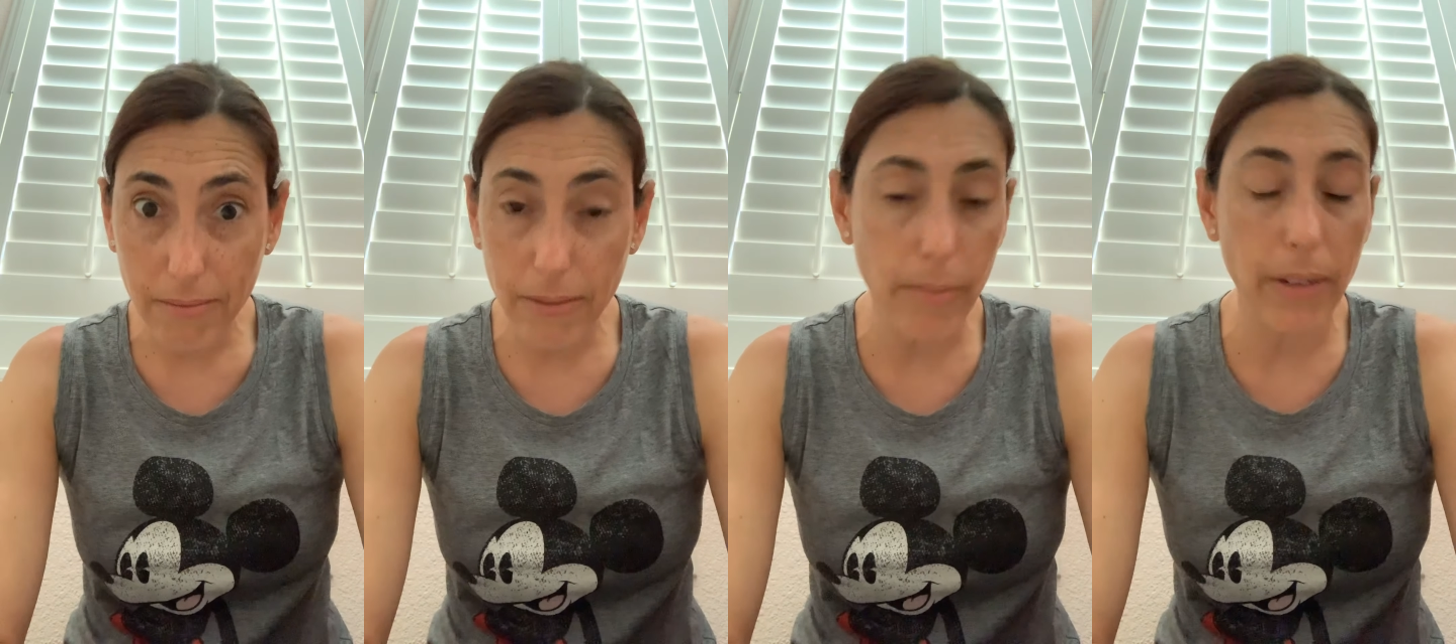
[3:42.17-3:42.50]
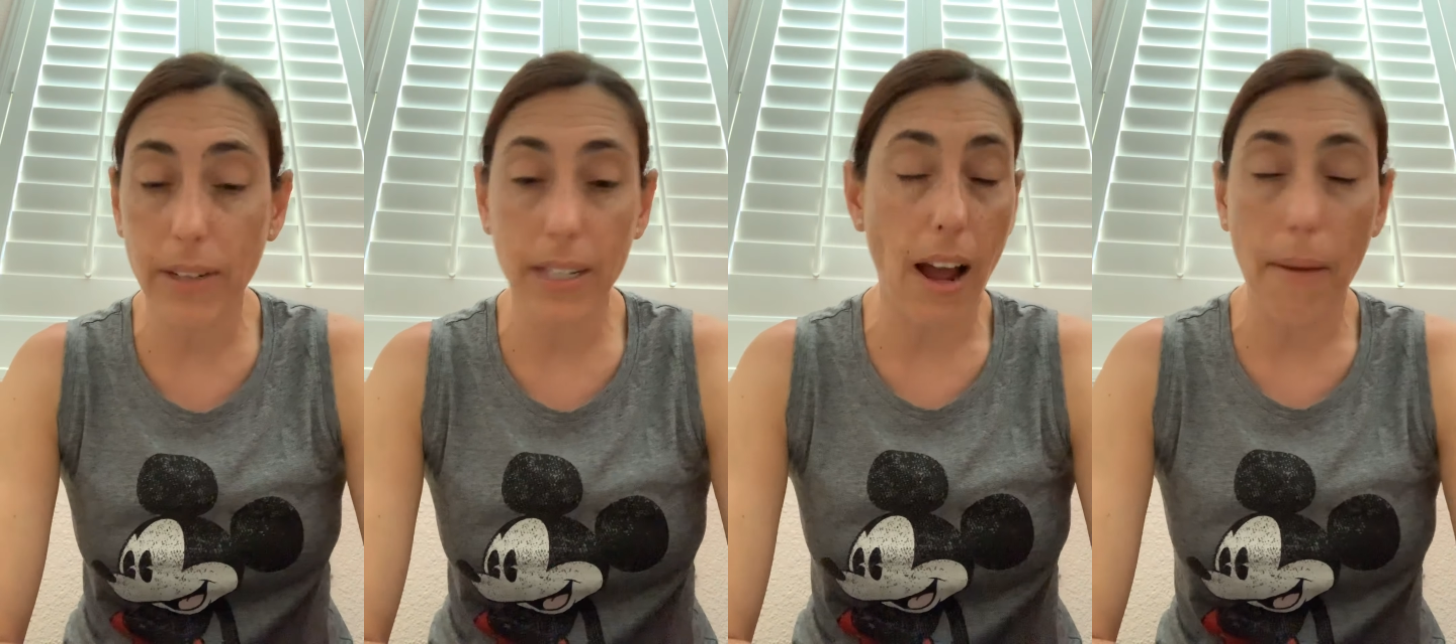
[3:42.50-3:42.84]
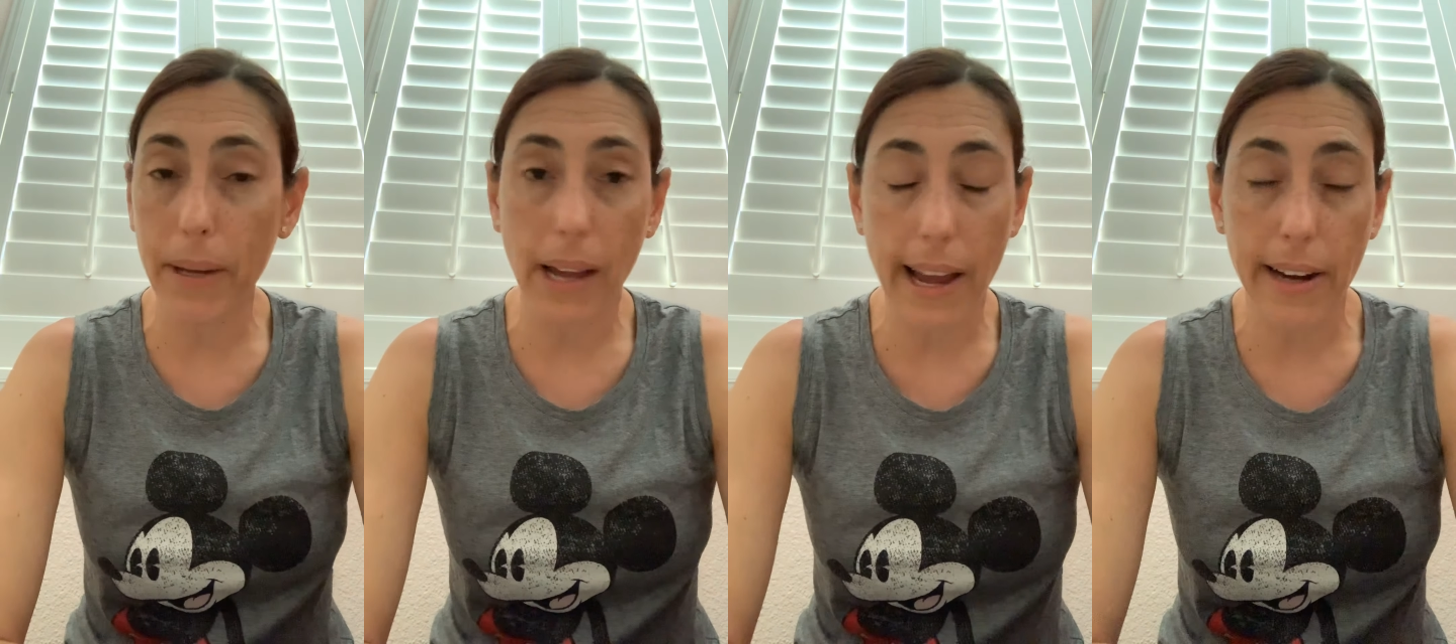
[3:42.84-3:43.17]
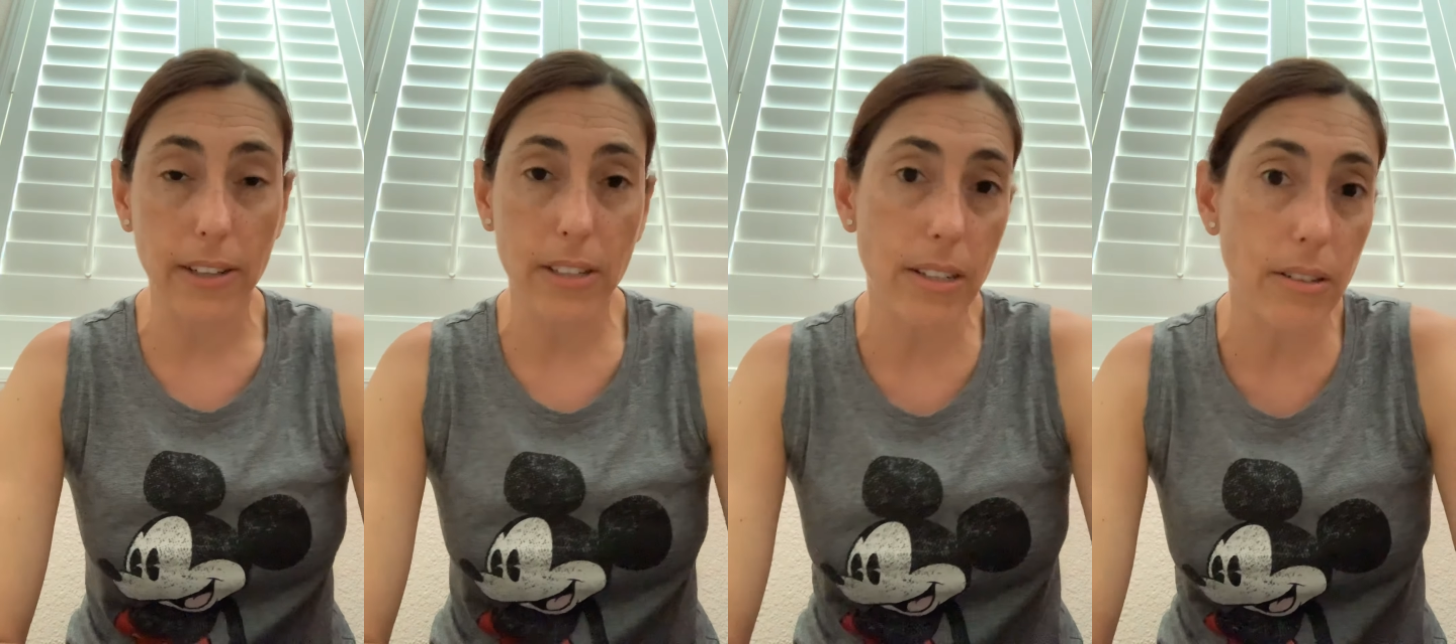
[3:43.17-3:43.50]
women would not be
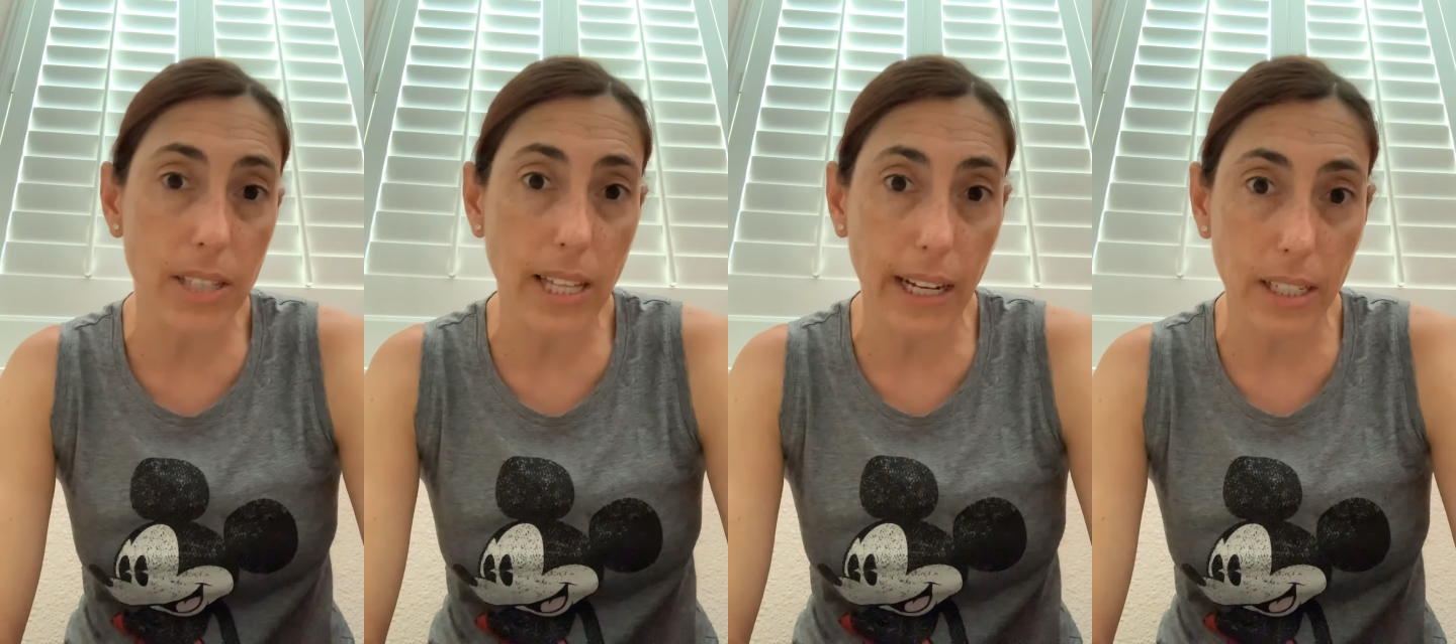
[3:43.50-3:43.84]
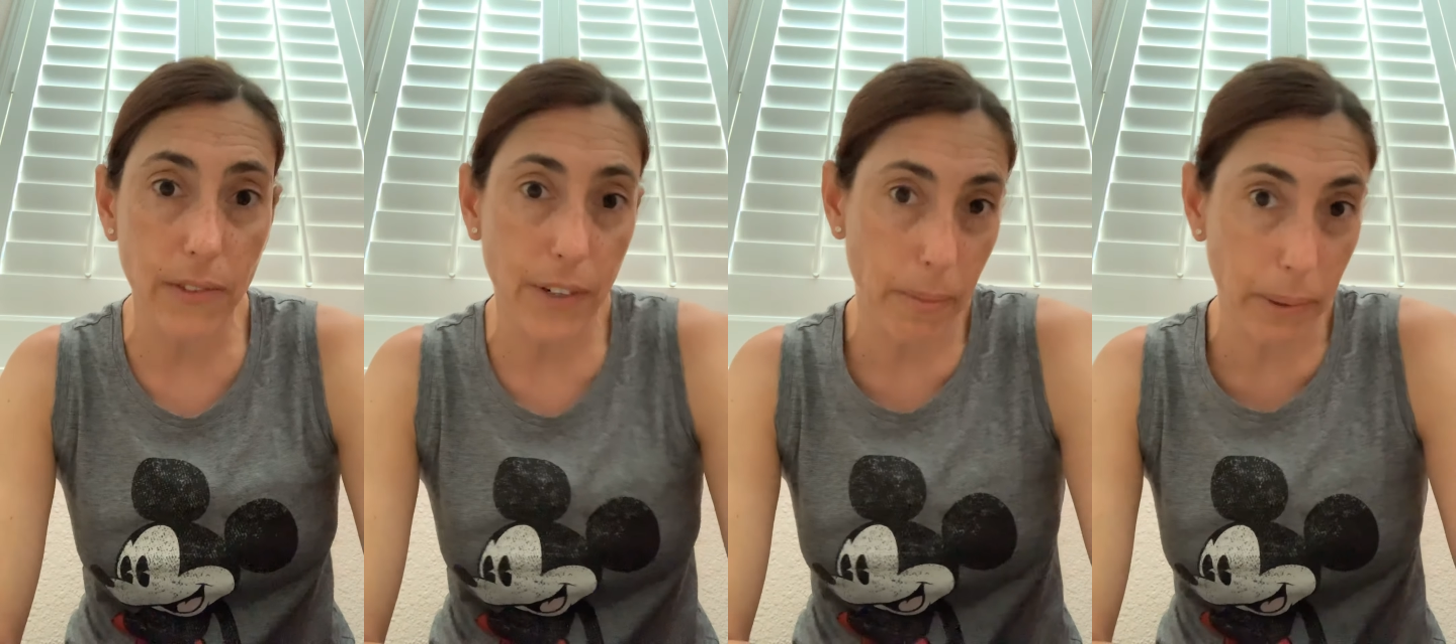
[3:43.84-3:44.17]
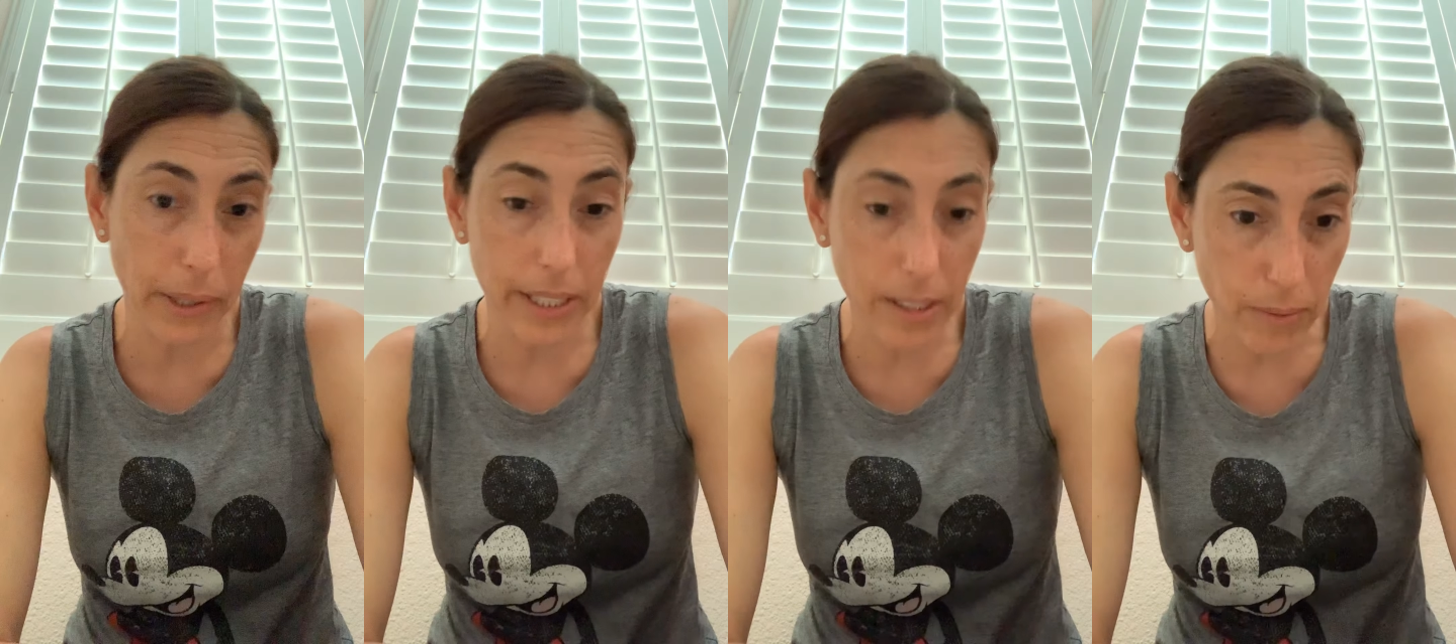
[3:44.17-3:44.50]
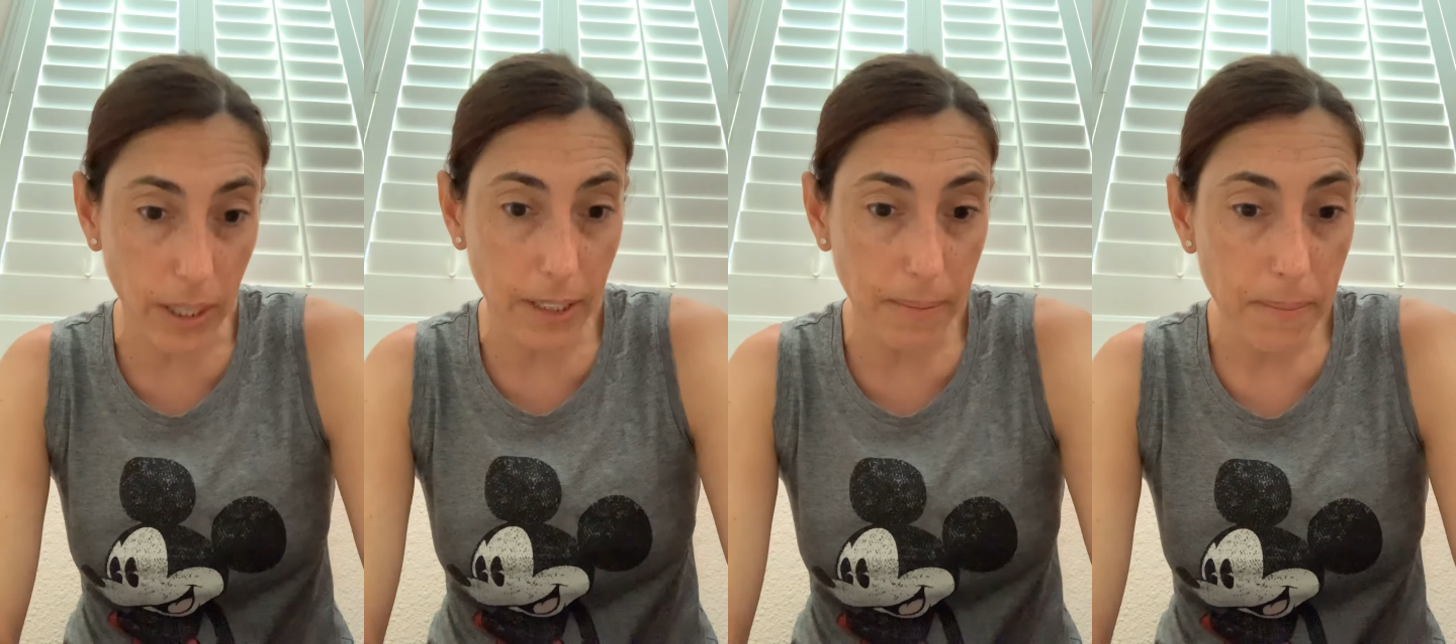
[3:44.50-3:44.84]
hired to do detective or police work.